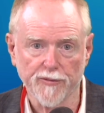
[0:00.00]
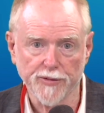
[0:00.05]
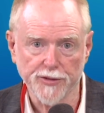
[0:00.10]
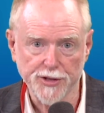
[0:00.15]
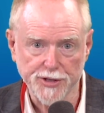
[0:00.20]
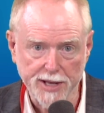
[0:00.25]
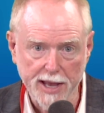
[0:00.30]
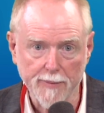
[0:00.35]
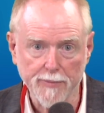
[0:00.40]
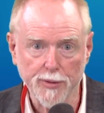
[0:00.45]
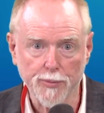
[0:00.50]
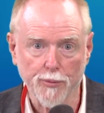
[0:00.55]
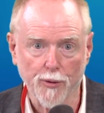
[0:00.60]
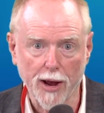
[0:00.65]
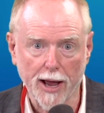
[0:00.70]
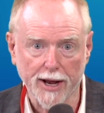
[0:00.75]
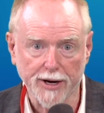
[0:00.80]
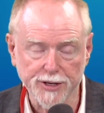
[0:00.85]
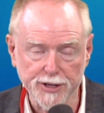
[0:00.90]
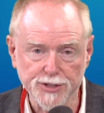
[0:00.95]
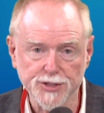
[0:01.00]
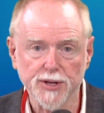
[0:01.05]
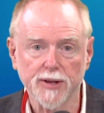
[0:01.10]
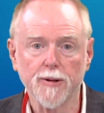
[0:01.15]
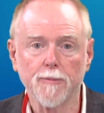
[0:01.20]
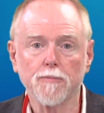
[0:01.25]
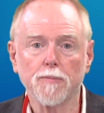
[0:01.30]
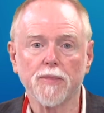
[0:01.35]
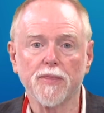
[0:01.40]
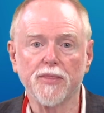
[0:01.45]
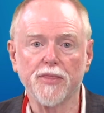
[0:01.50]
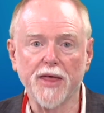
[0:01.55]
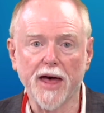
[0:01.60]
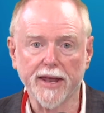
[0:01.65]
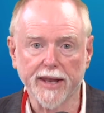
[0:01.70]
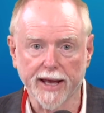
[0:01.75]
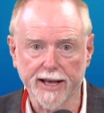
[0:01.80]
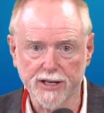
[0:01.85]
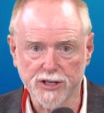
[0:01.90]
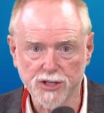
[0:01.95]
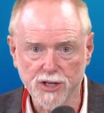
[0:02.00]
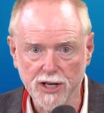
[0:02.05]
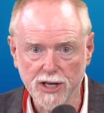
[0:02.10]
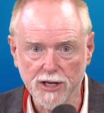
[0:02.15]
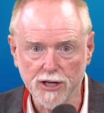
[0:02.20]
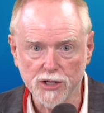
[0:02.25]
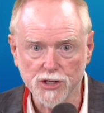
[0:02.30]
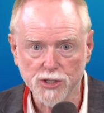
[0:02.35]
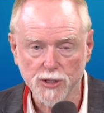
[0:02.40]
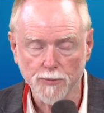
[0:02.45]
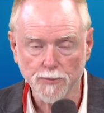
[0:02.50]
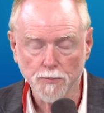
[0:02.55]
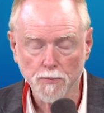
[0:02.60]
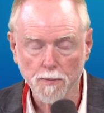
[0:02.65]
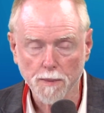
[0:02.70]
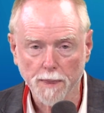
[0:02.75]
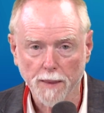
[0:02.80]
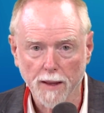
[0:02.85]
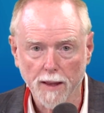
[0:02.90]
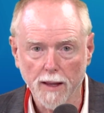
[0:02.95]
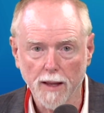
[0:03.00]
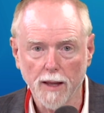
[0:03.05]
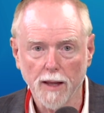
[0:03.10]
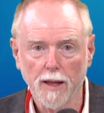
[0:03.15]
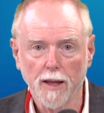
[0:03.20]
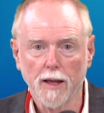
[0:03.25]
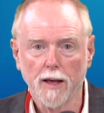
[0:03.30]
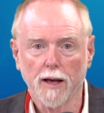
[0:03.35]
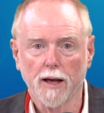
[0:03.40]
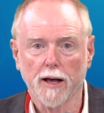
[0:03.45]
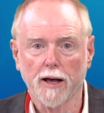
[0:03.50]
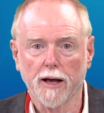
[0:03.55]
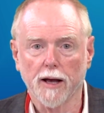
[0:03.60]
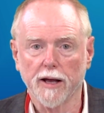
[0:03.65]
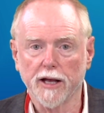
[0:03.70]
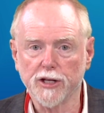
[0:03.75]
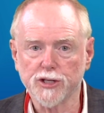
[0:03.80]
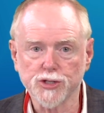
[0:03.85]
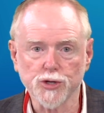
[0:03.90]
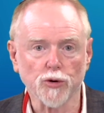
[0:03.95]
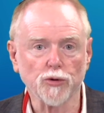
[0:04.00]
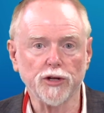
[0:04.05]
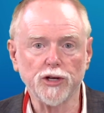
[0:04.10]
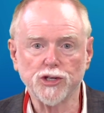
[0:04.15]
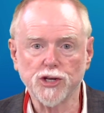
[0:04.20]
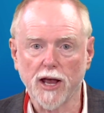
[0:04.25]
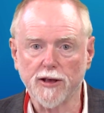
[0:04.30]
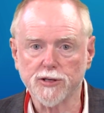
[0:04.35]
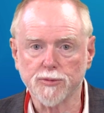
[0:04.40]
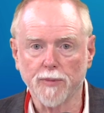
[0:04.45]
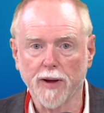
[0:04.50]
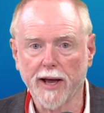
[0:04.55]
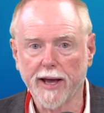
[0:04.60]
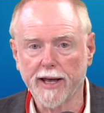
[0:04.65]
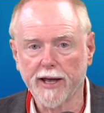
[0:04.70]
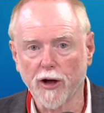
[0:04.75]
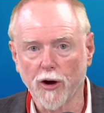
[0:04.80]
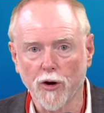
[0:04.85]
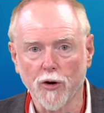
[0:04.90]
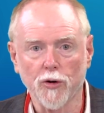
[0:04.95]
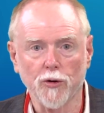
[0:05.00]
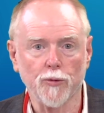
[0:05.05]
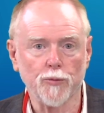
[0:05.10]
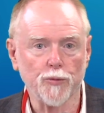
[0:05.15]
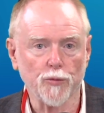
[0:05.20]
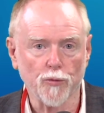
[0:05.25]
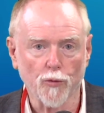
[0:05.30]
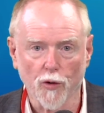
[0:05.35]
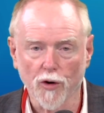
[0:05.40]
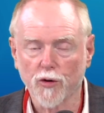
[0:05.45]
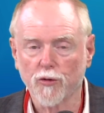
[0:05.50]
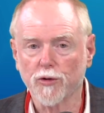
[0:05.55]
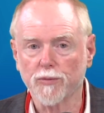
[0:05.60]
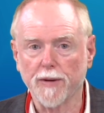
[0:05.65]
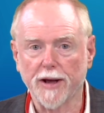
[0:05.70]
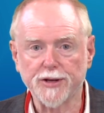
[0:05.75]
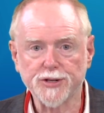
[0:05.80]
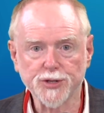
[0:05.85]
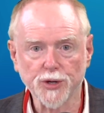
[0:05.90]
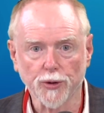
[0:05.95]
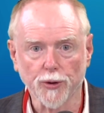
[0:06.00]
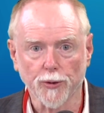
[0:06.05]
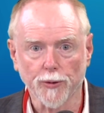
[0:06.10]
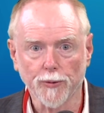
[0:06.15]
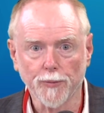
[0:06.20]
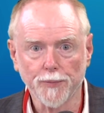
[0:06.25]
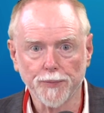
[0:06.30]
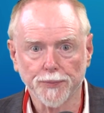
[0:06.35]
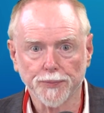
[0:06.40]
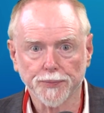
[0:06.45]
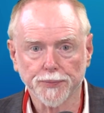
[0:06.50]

depth practice that I teach. It certainly shapes my own work with my soul.